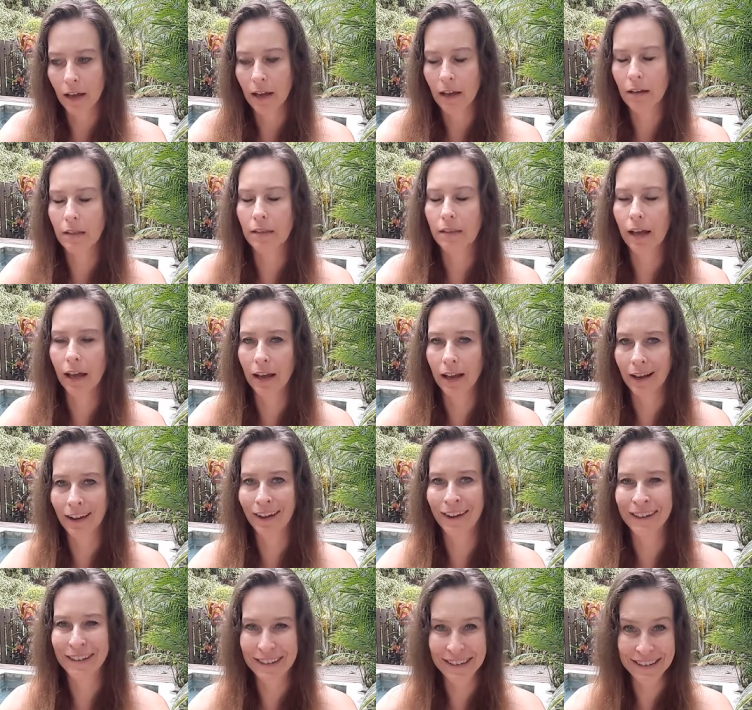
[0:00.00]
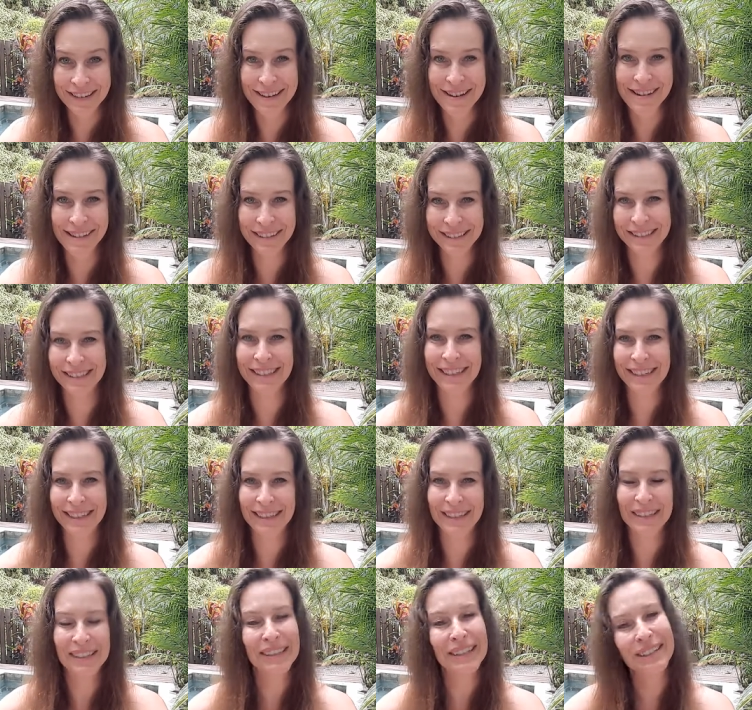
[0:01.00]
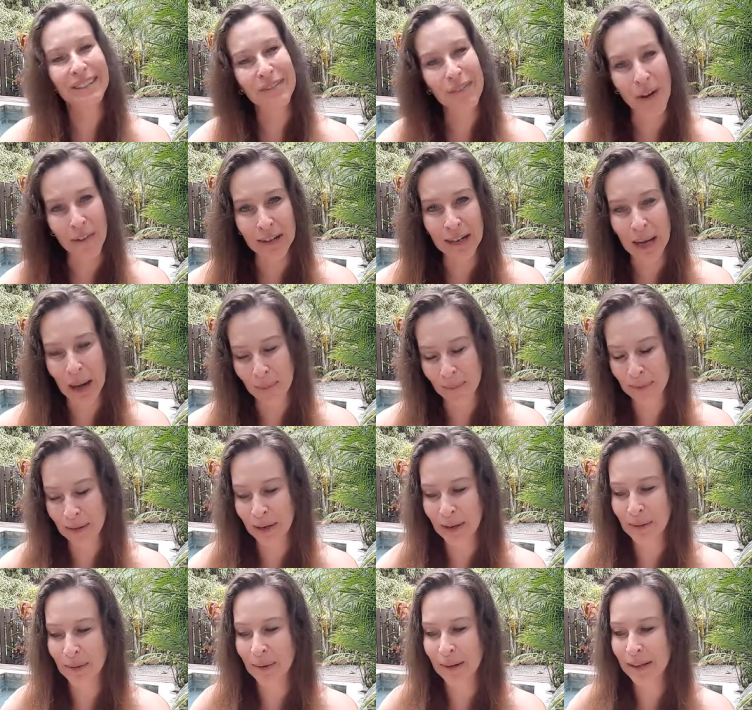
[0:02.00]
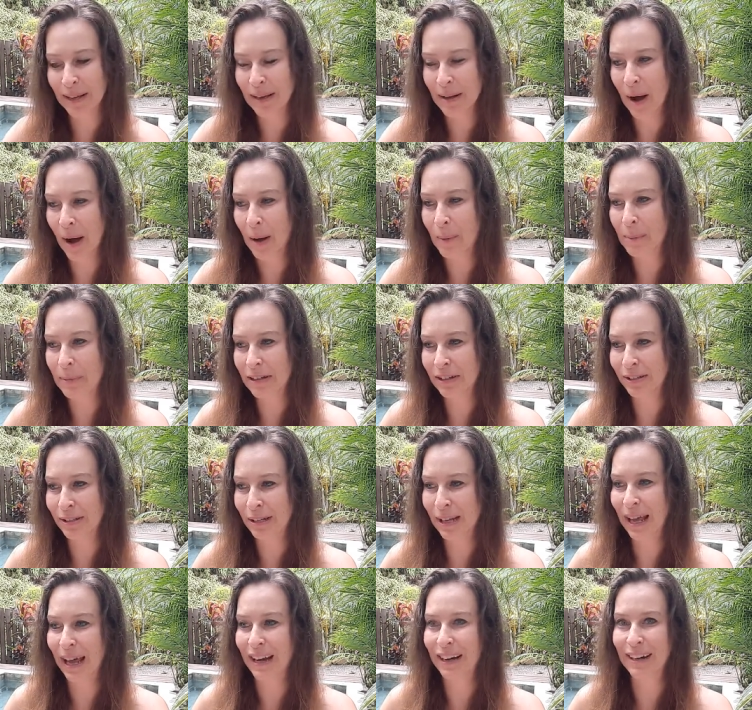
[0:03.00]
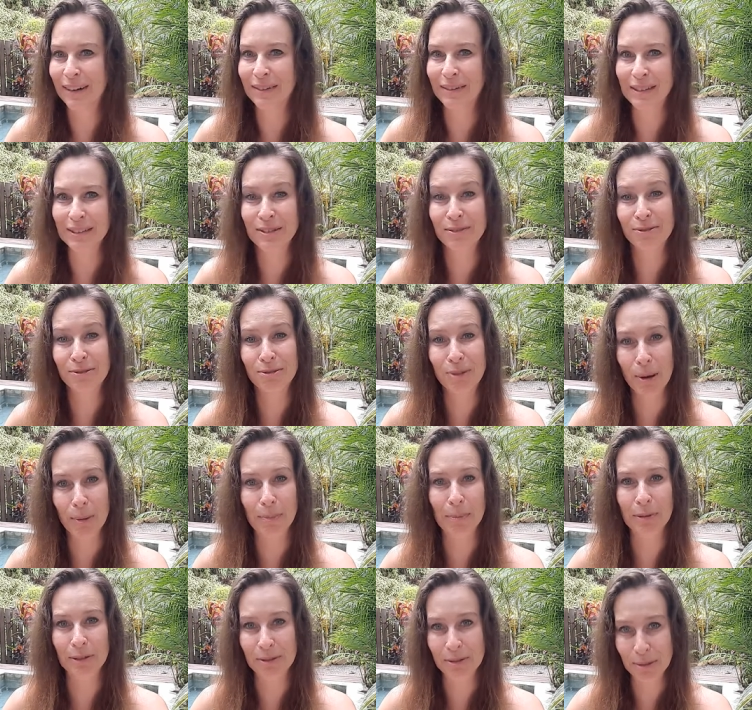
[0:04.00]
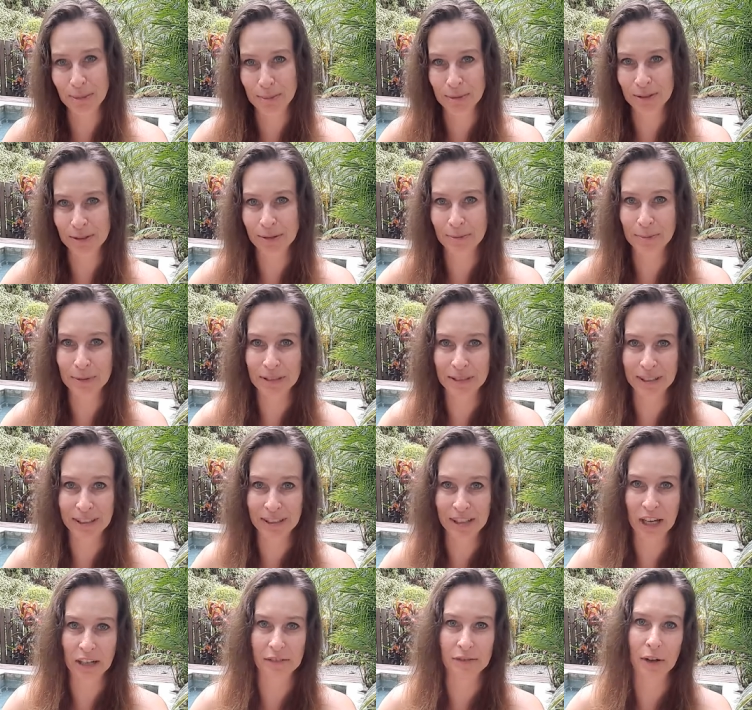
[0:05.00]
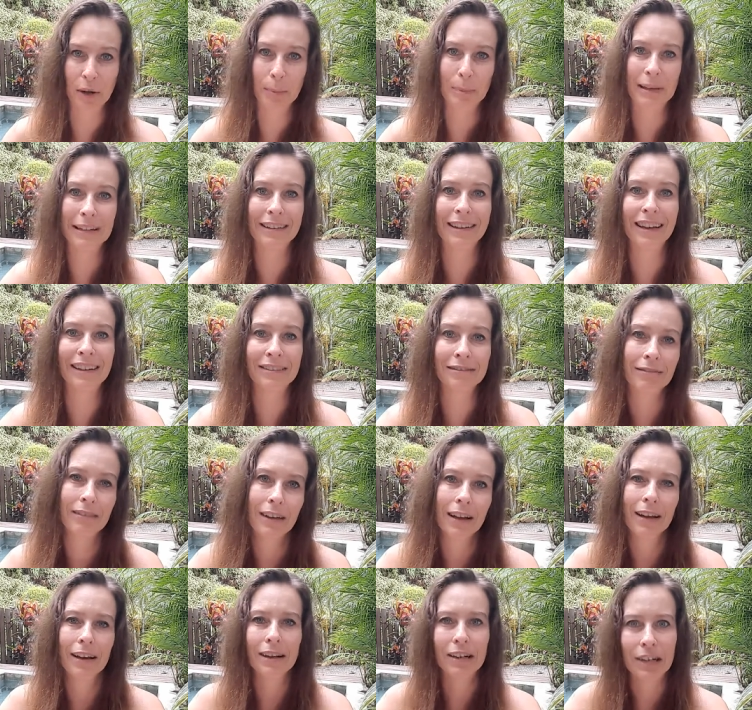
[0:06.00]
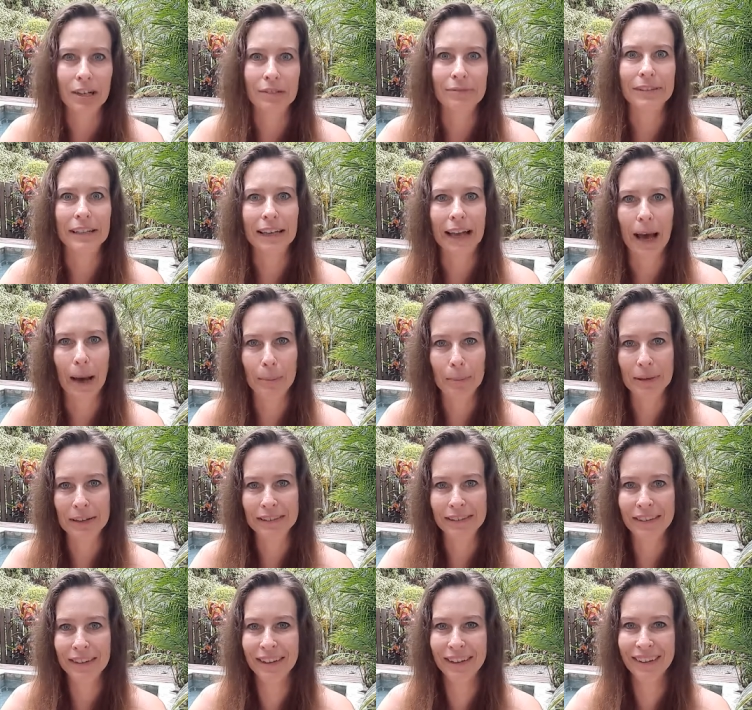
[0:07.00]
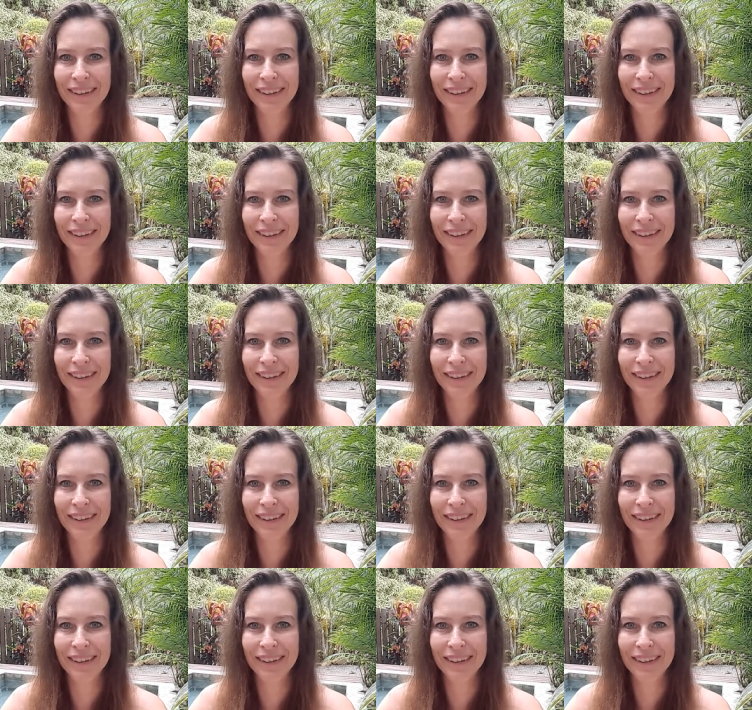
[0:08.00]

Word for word: and thank goodness the, the travel company we uh, built together was super, super, super successful. But then COVID happened.